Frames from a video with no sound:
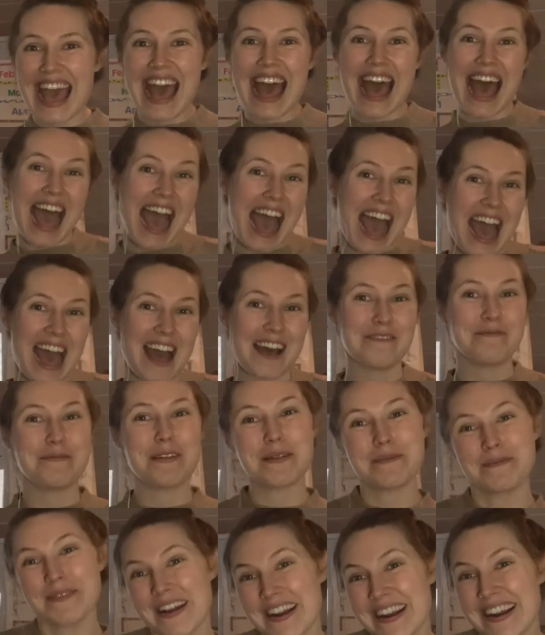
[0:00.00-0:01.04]

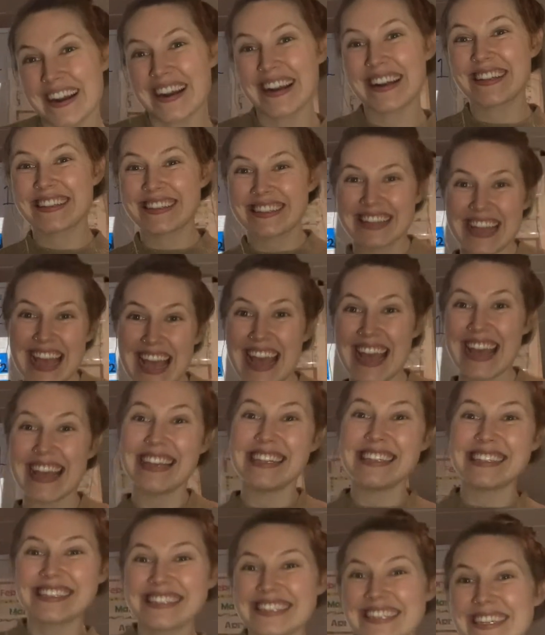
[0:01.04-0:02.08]
Happy
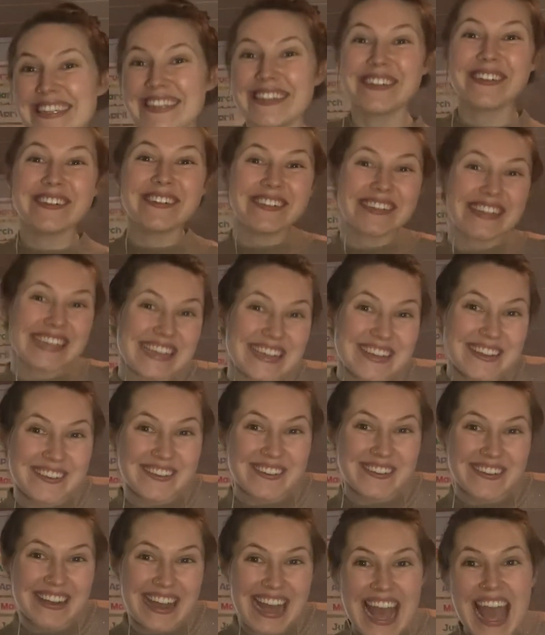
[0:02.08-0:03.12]
birthday to
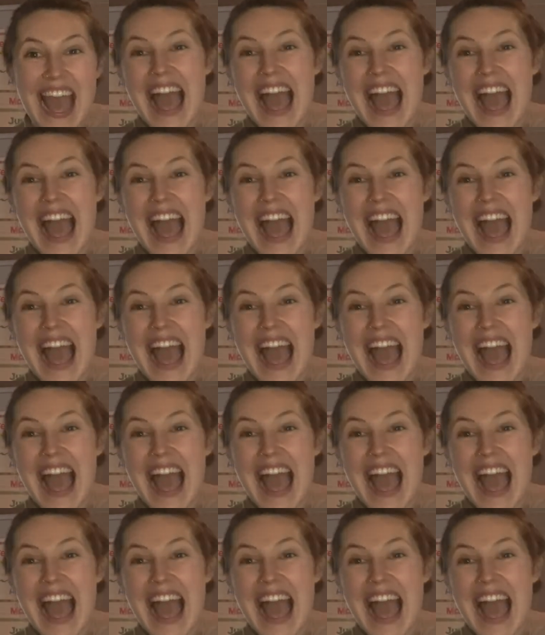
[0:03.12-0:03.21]
you.